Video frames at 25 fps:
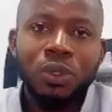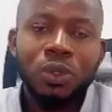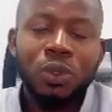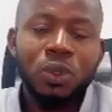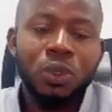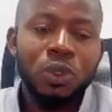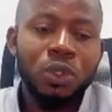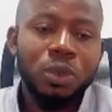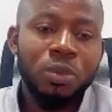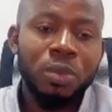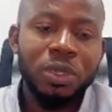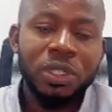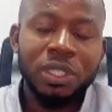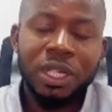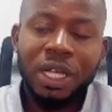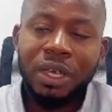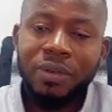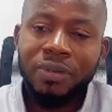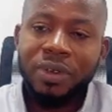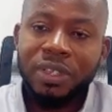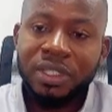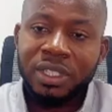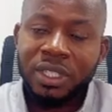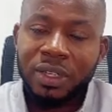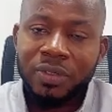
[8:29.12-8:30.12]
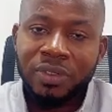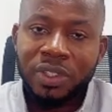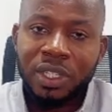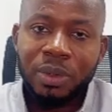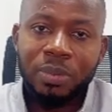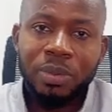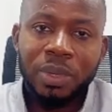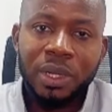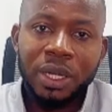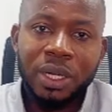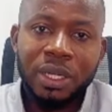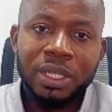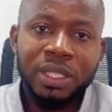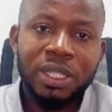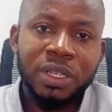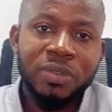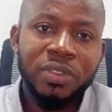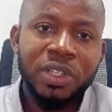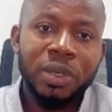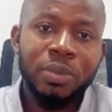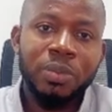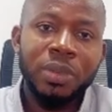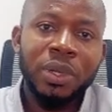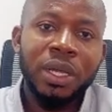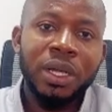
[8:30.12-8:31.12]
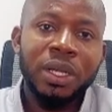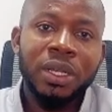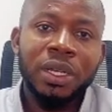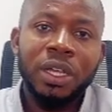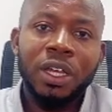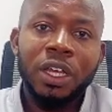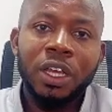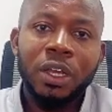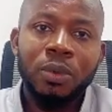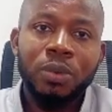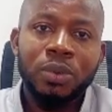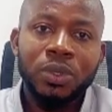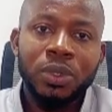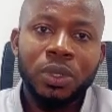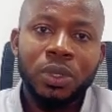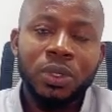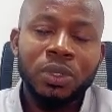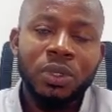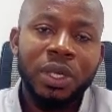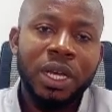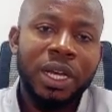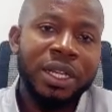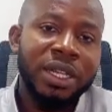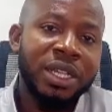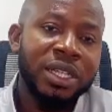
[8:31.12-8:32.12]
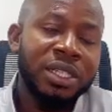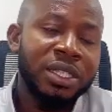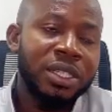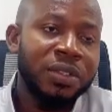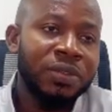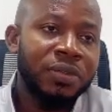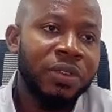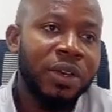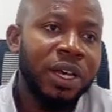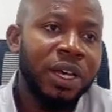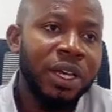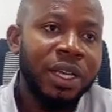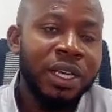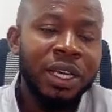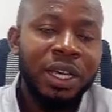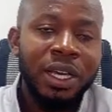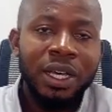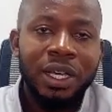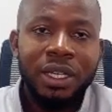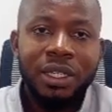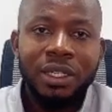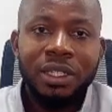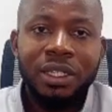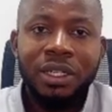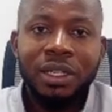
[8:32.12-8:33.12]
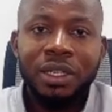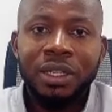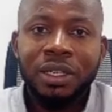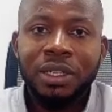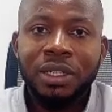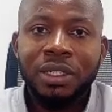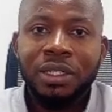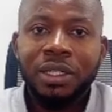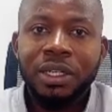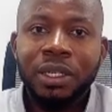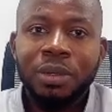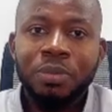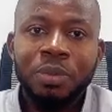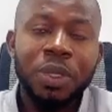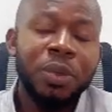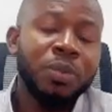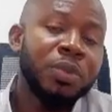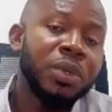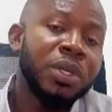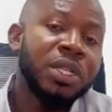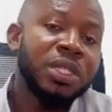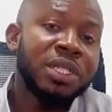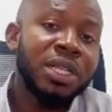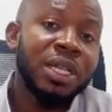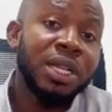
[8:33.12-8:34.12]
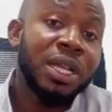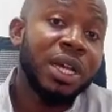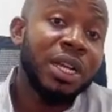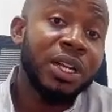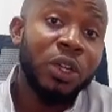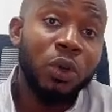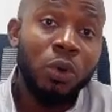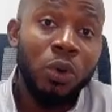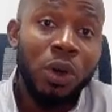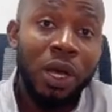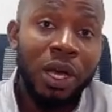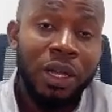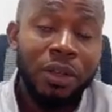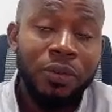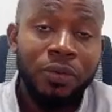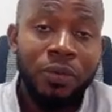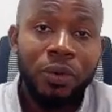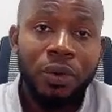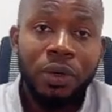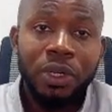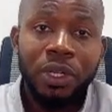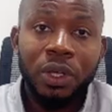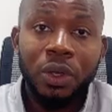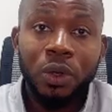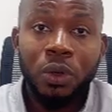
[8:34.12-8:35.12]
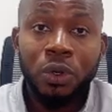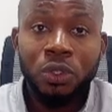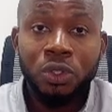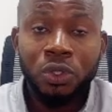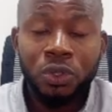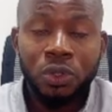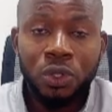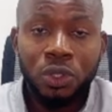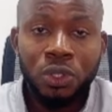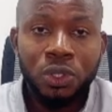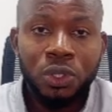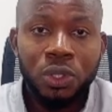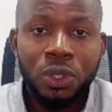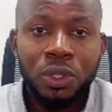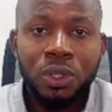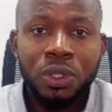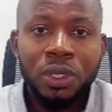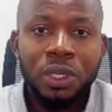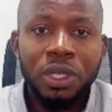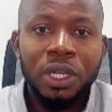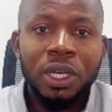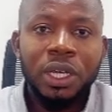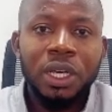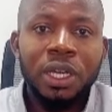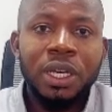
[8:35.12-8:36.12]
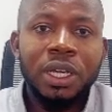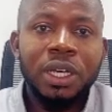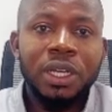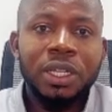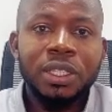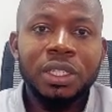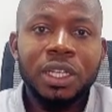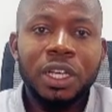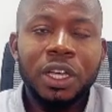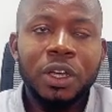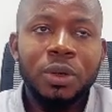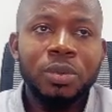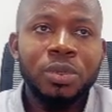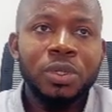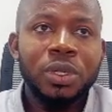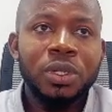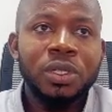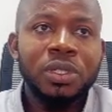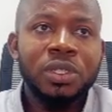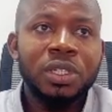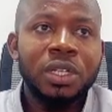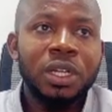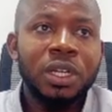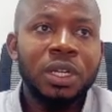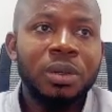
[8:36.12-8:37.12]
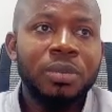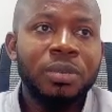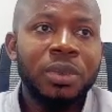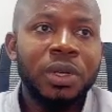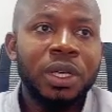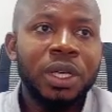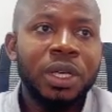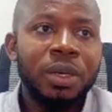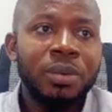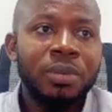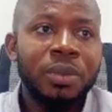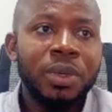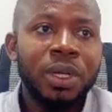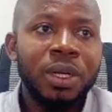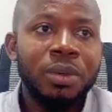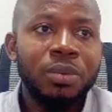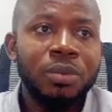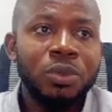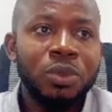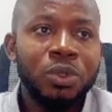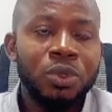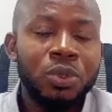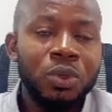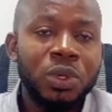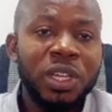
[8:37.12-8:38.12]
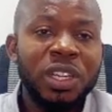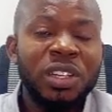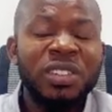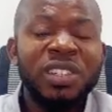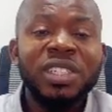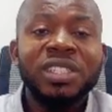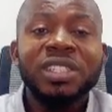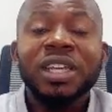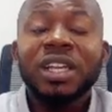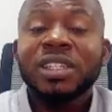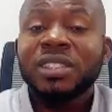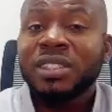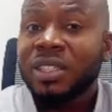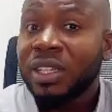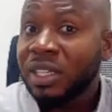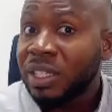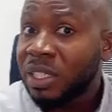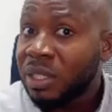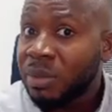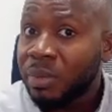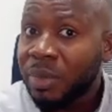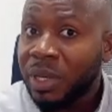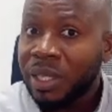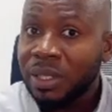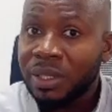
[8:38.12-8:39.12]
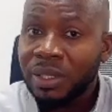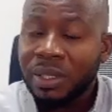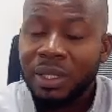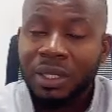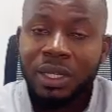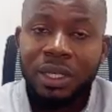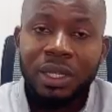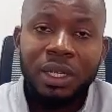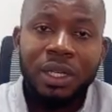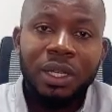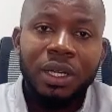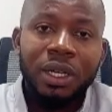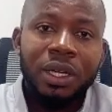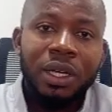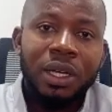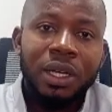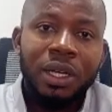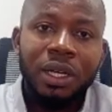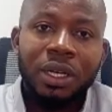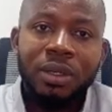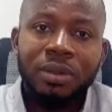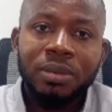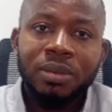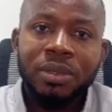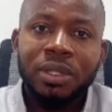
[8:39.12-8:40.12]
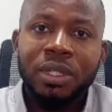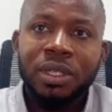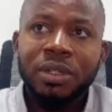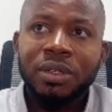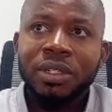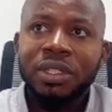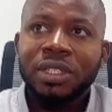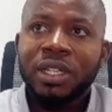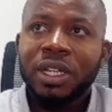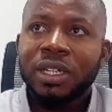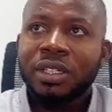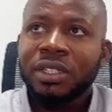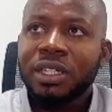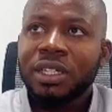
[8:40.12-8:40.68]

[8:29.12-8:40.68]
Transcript: So you must have a safety plan. The safety plan helps us identify the PPEs that are required for the construction. It helps us do a risk assessment, and the risk